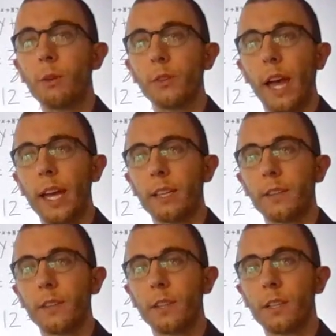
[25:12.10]
equals
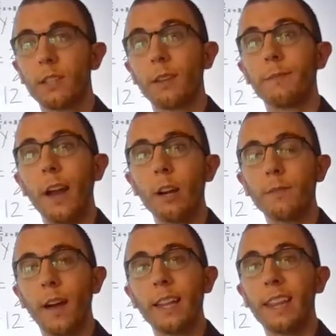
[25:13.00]
x to
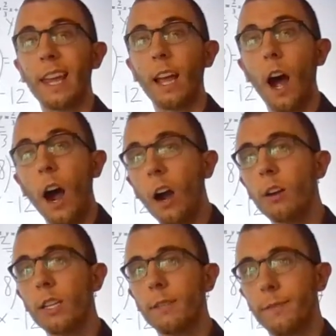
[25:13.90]
verify that they
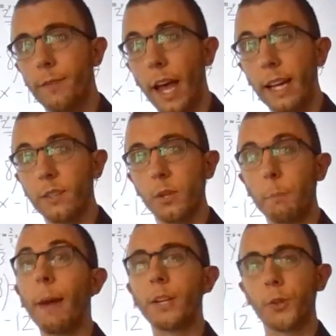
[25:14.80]
are in fact
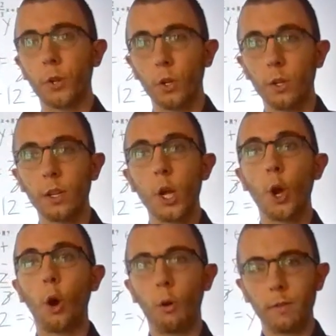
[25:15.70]
symmetrical
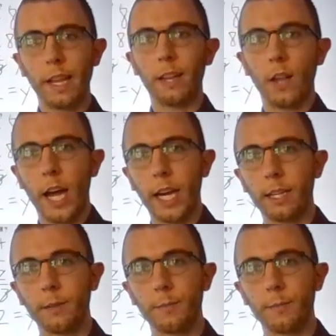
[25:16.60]
over that line.